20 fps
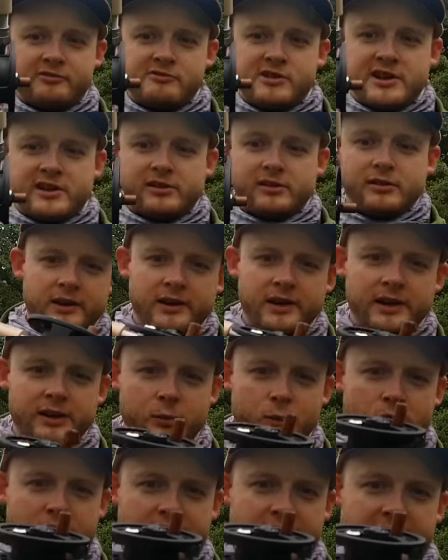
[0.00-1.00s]
reel little
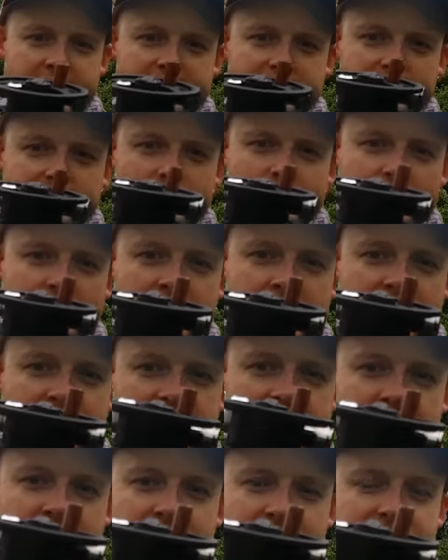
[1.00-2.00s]
wooden handle quite a nice
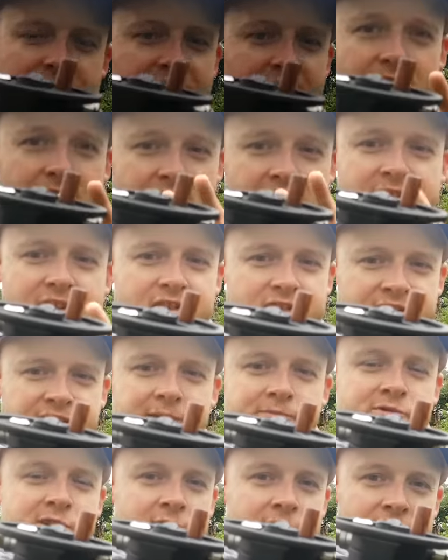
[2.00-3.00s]
touch these are
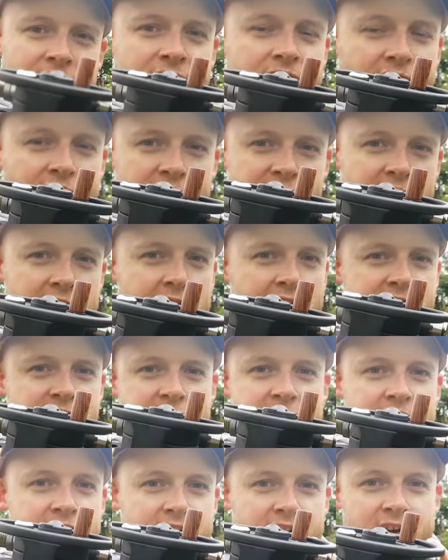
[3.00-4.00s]
cheap reels this is a reel i
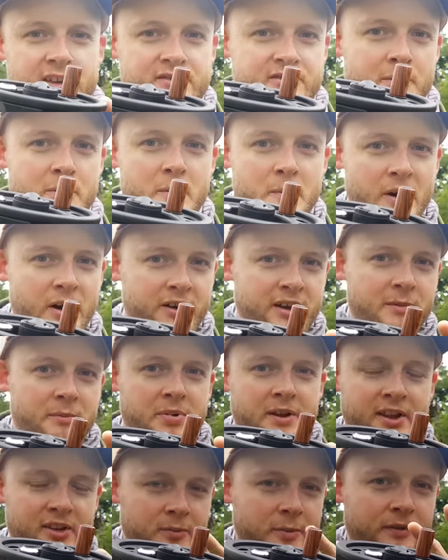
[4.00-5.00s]
recognized from the marketplace